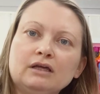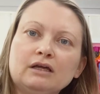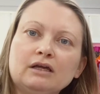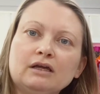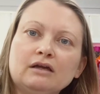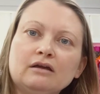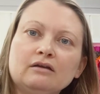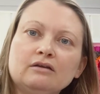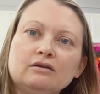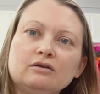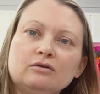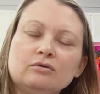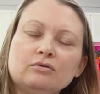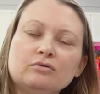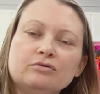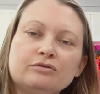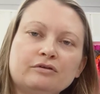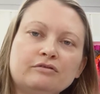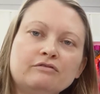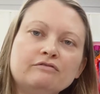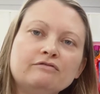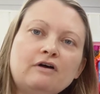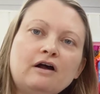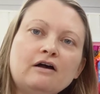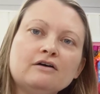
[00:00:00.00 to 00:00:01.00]
a youth
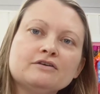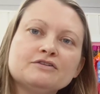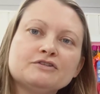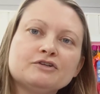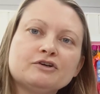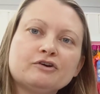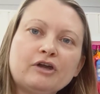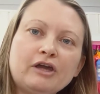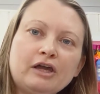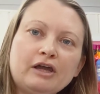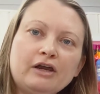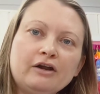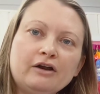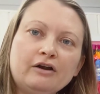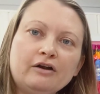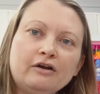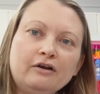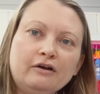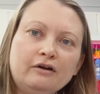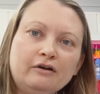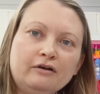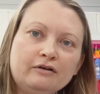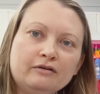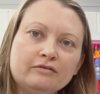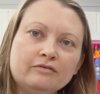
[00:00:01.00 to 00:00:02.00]
and foster care,
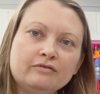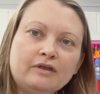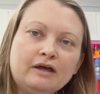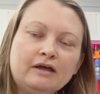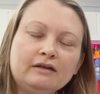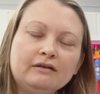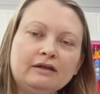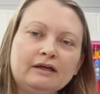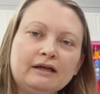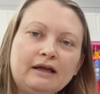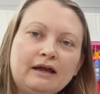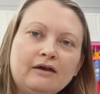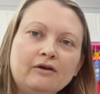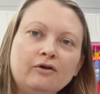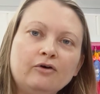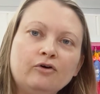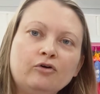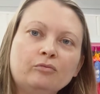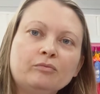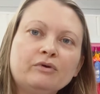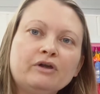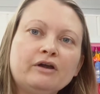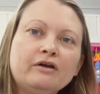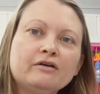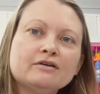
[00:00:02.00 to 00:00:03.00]
or like
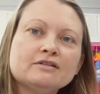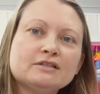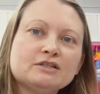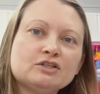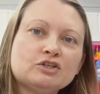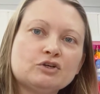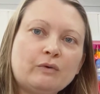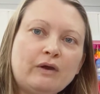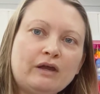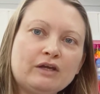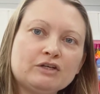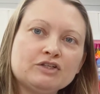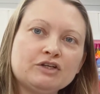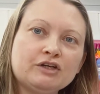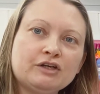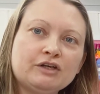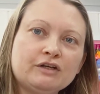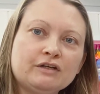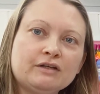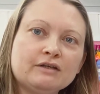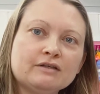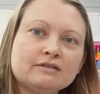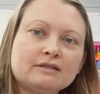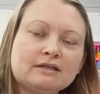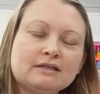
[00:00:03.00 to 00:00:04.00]
out-of-home care
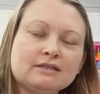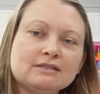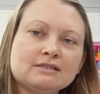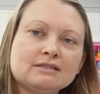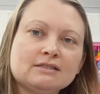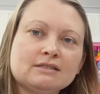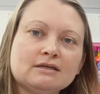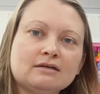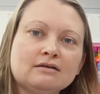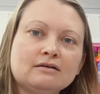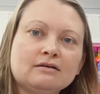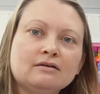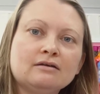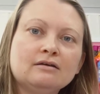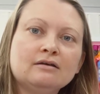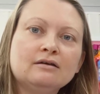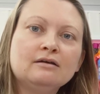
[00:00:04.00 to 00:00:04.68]
situation, because that's the